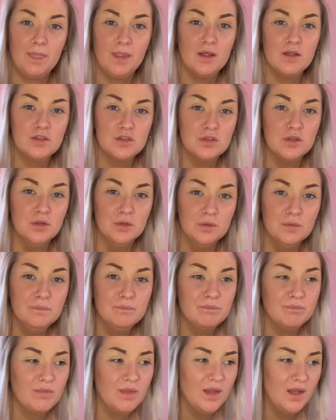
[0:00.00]
So
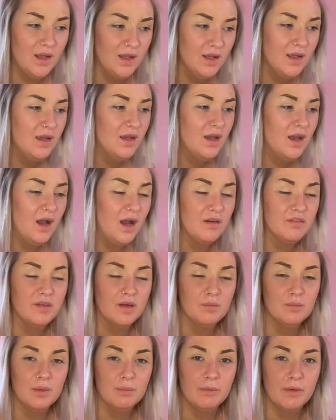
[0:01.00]
I've
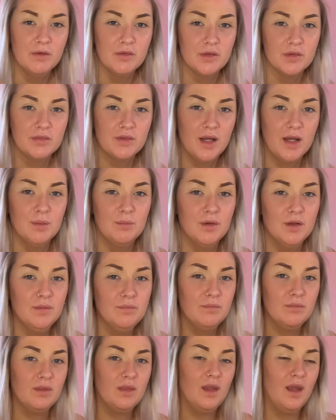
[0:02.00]
done my brows off camera.
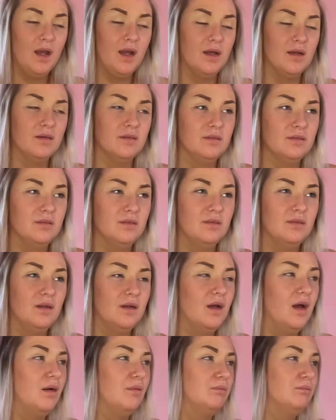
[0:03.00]

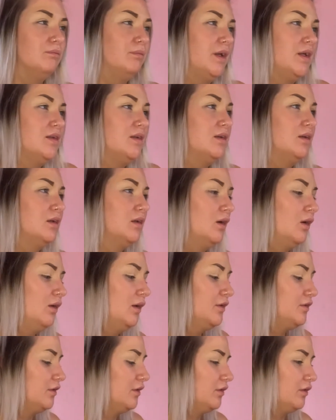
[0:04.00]
Basically all I
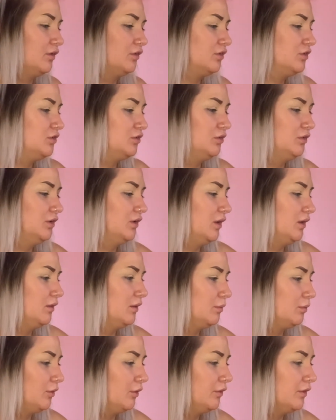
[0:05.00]
do is I'll just show you like the
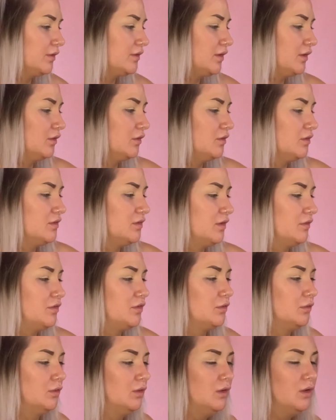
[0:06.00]
products I use and stuff.
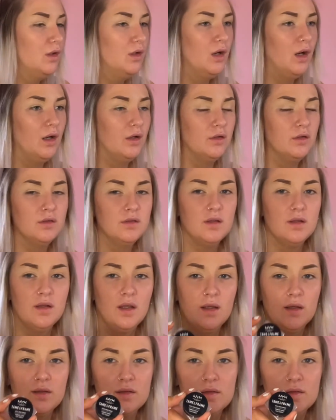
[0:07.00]
So I use the
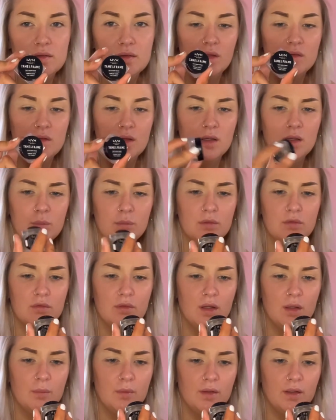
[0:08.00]
NYX Tame
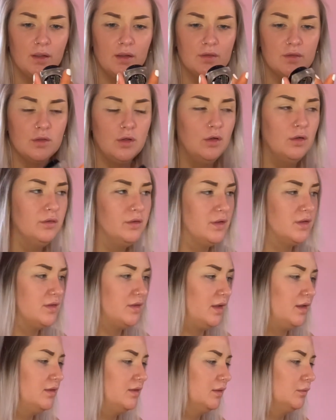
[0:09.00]
Frame, I think it's called. It's
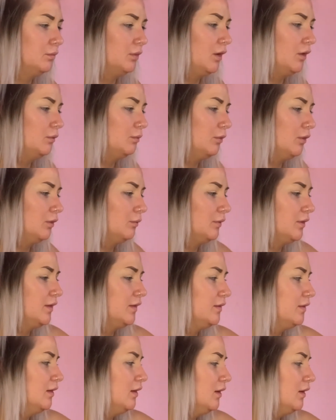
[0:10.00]
tinted brow
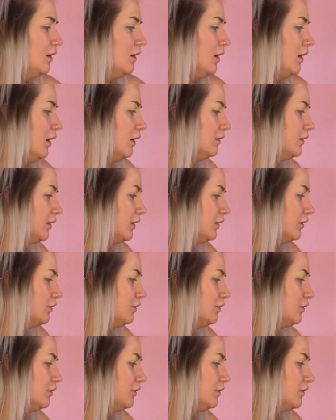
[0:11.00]
pomade. And then I
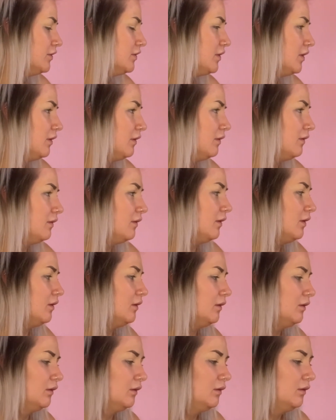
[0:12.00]
use
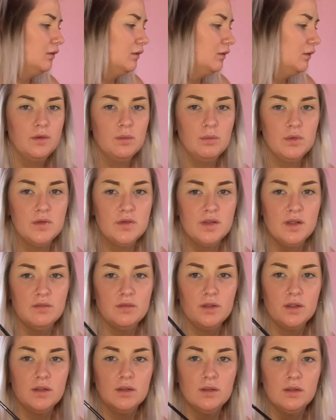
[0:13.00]
the
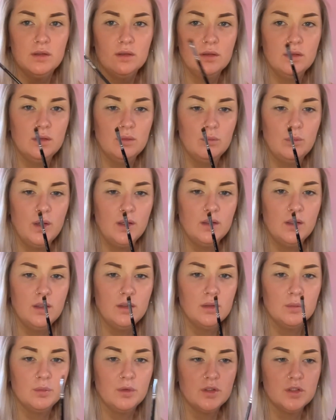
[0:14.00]
317 one
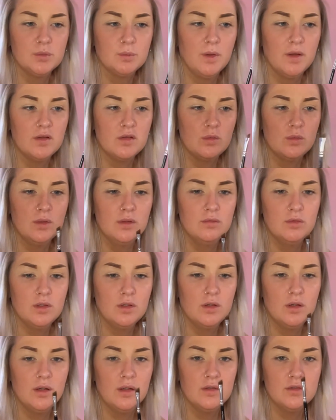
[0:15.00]
liner brush by
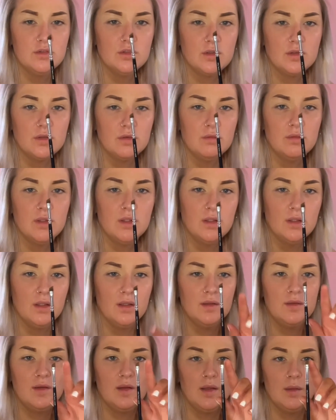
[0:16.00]
Zoeva. It's just a really
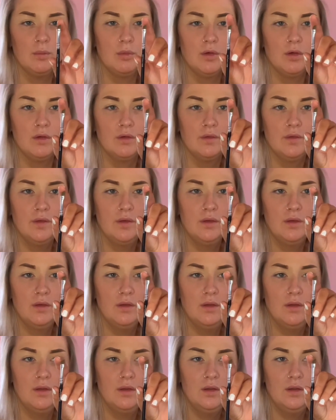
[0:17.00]
like tapered
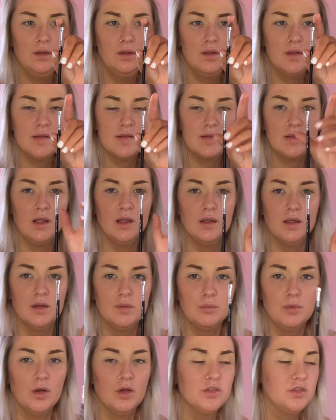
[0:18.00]
slanted
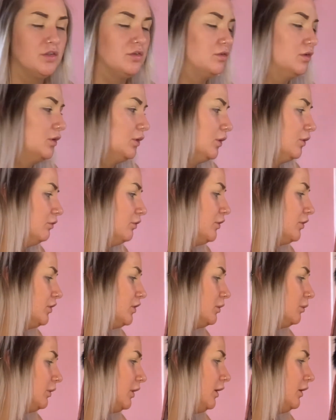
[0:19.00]
brush. It's really good for doing
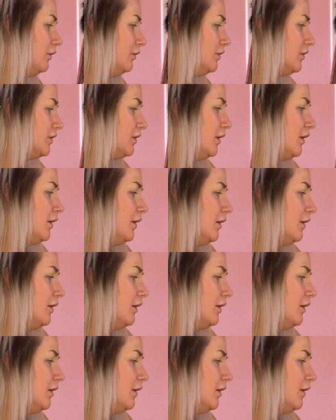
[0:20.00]
your brows.